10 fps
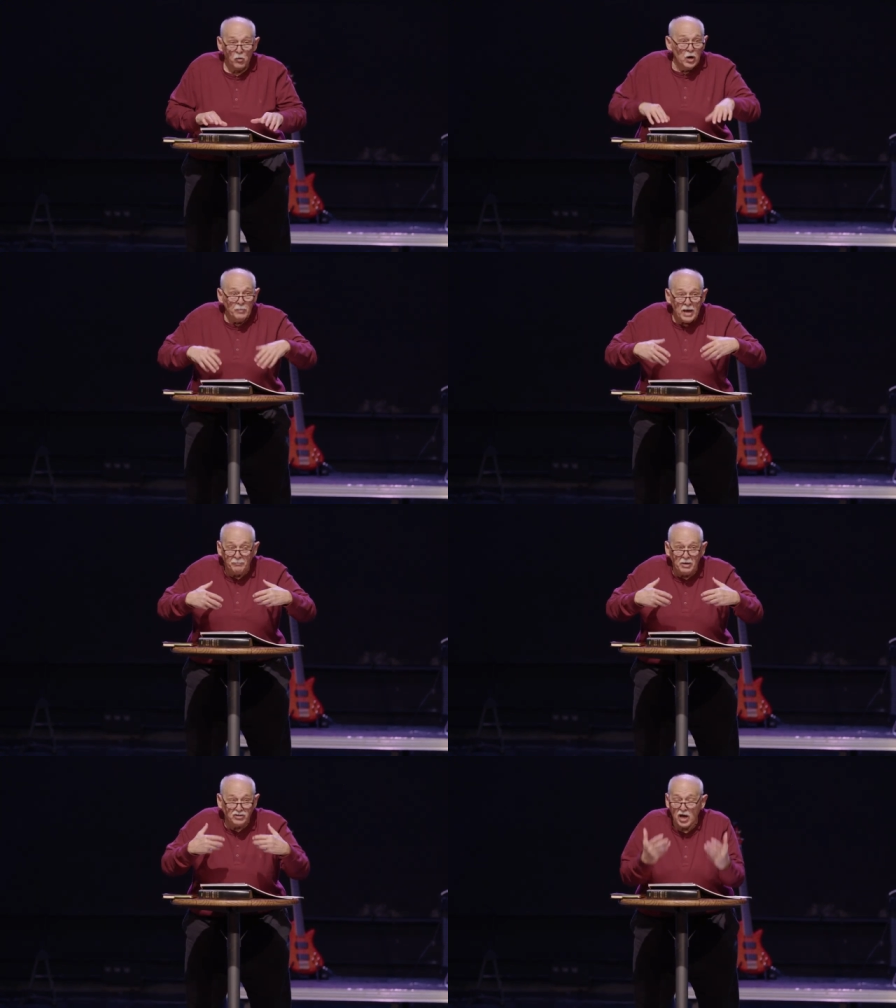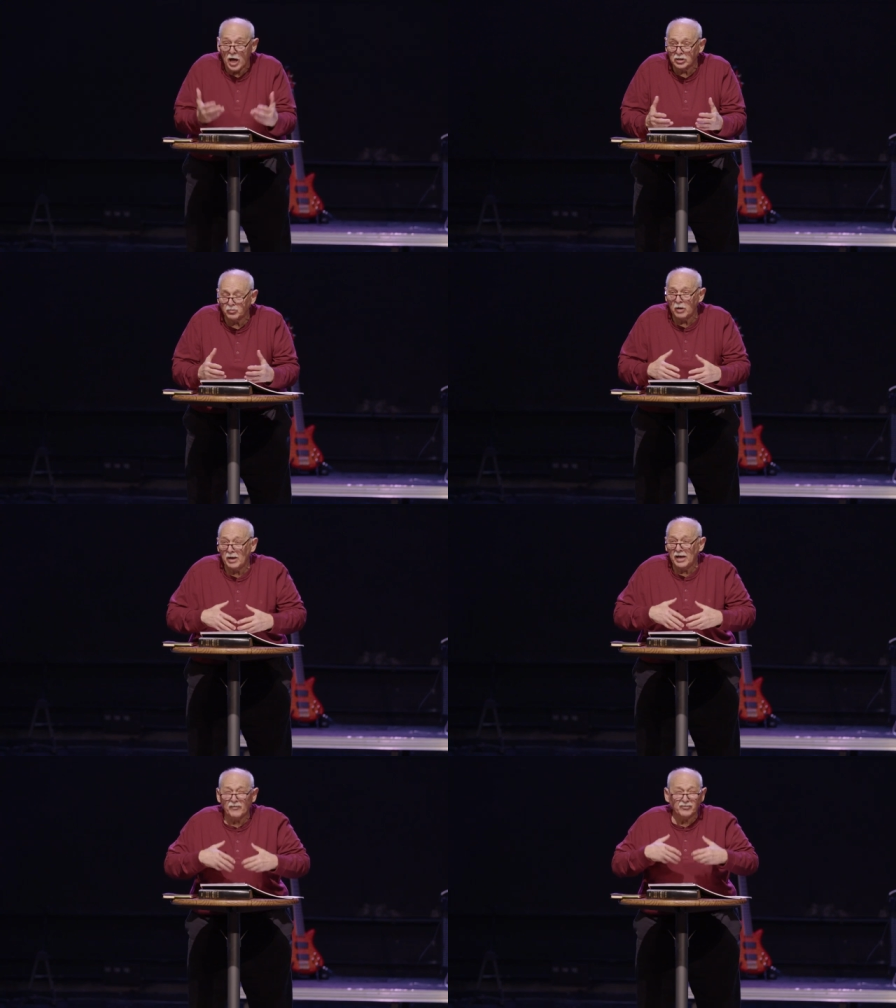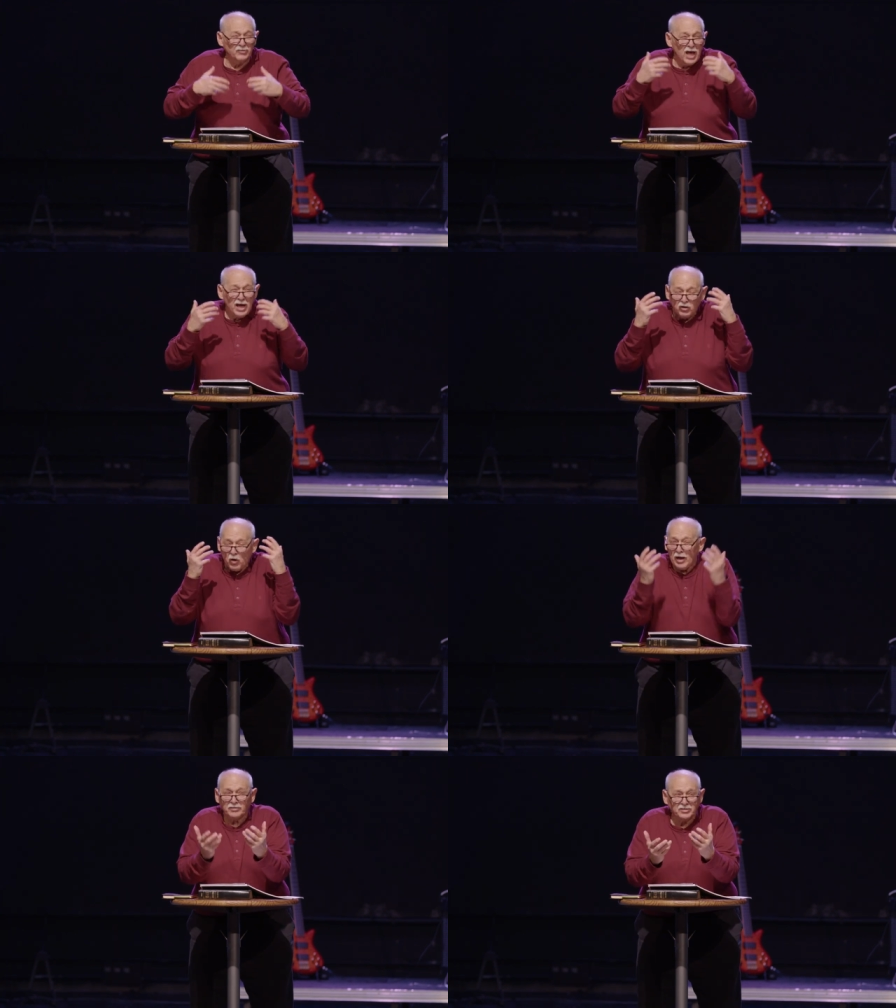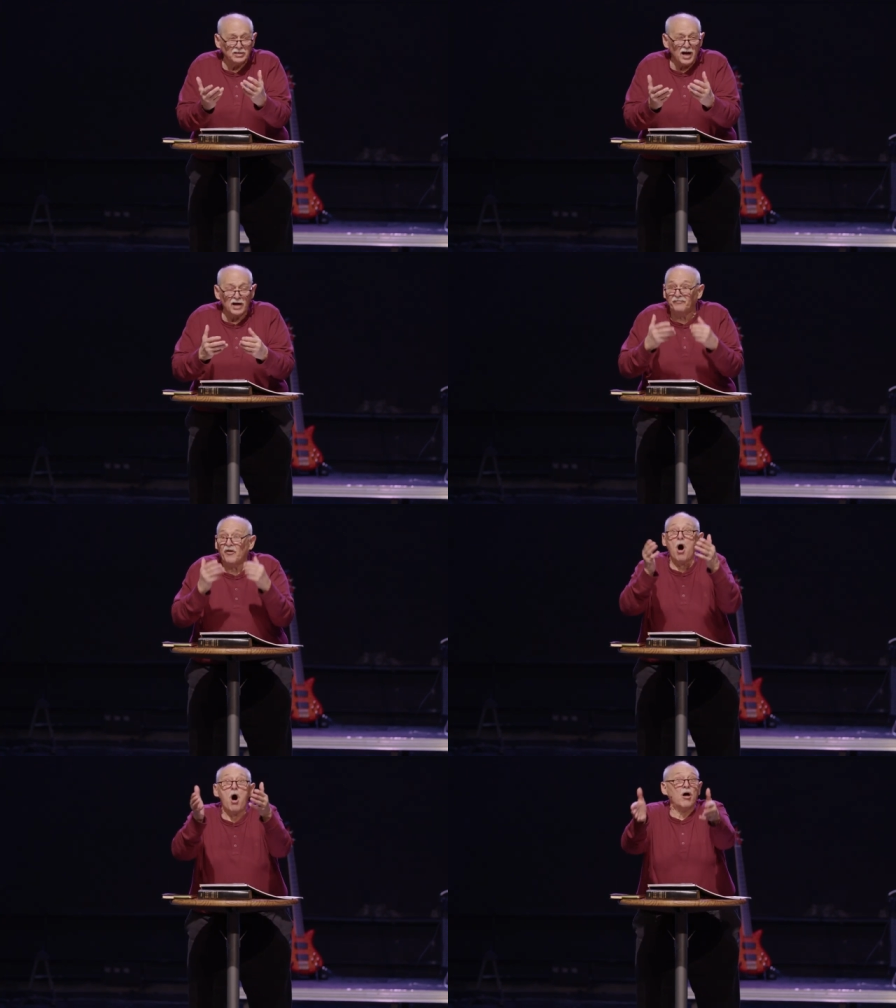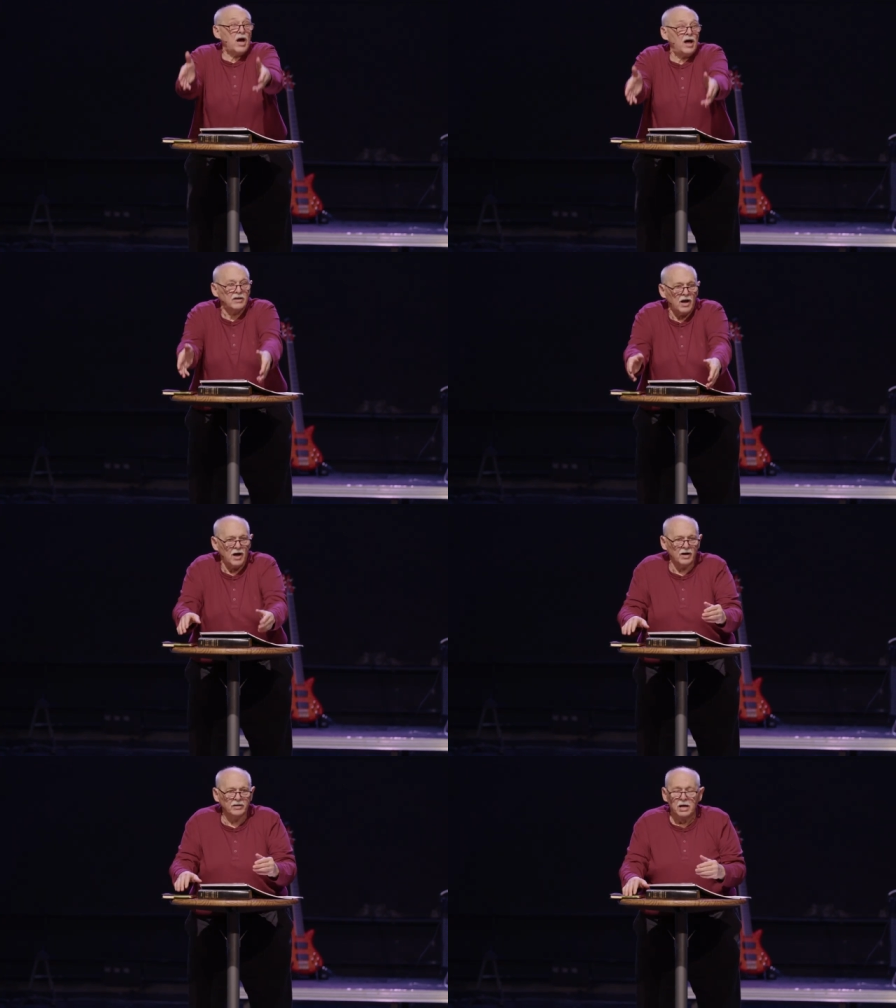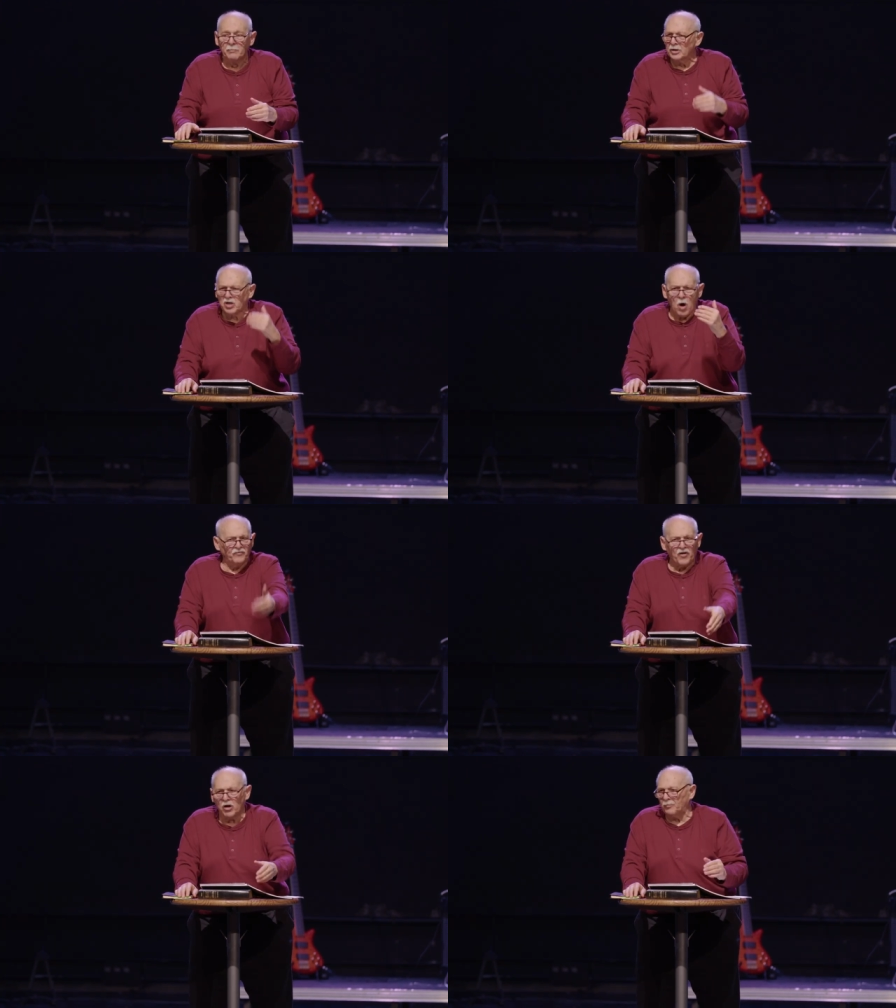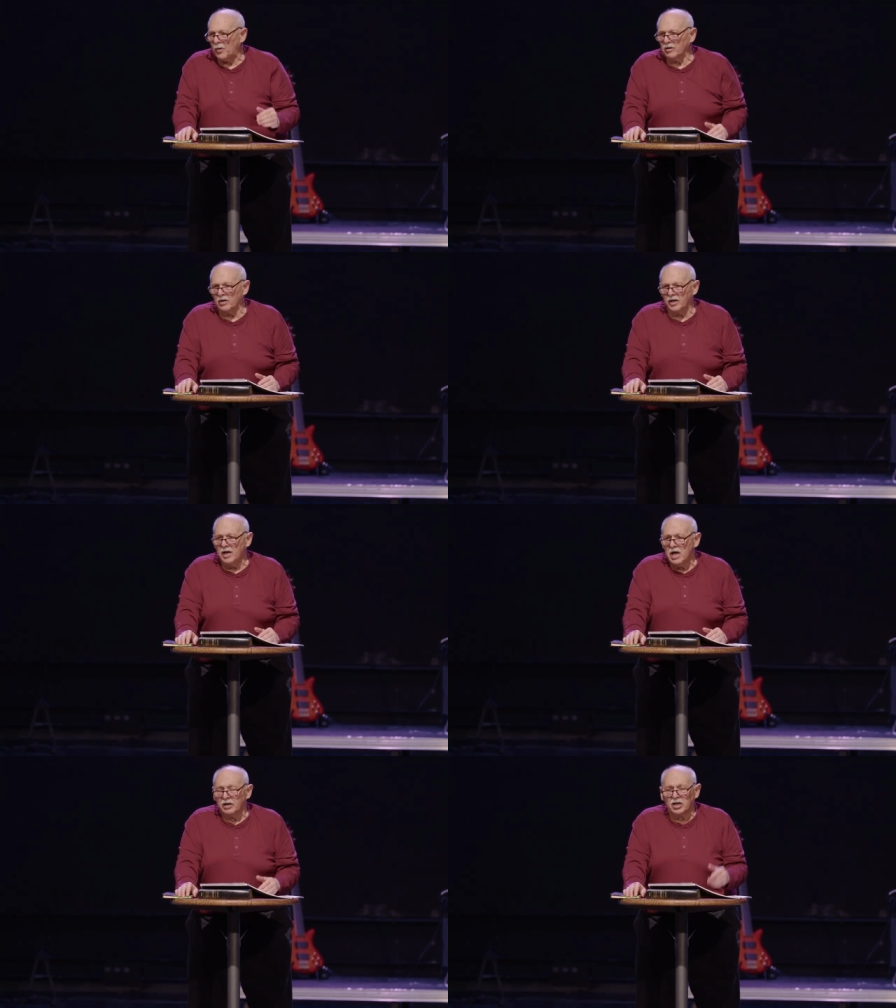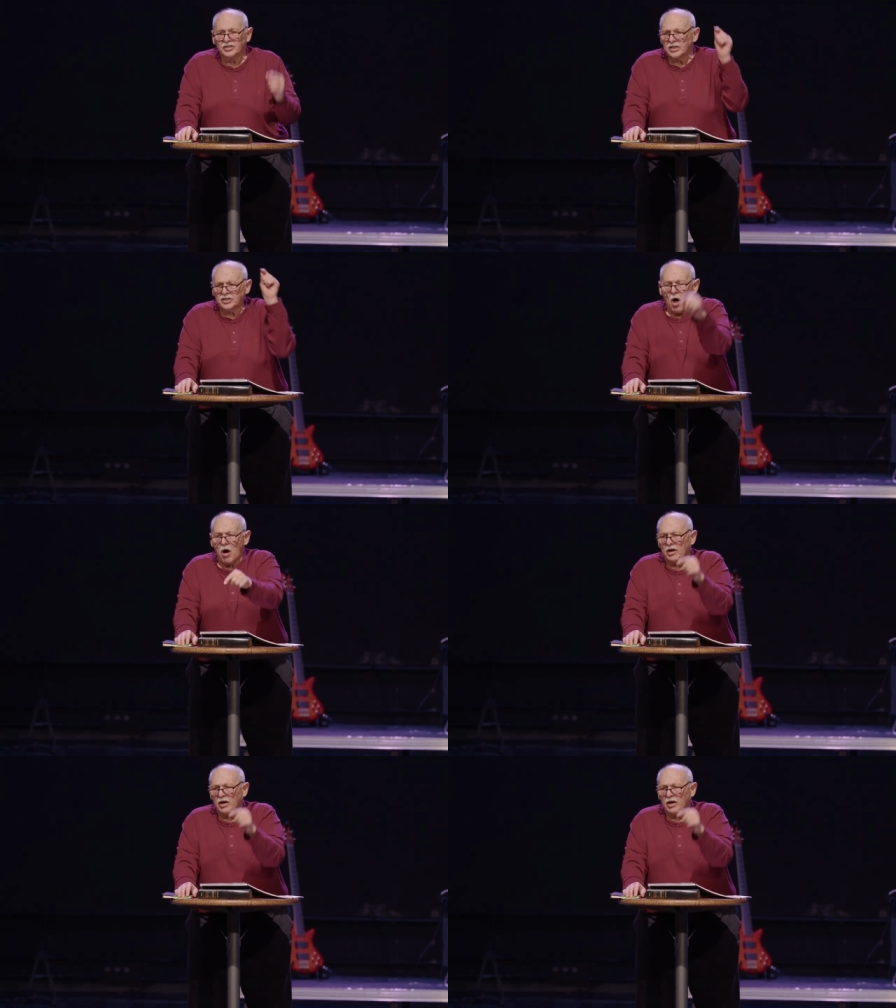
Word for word: We may be challenged. We may have to cry out to God, fall on God, but don't fall apart, honey, because as long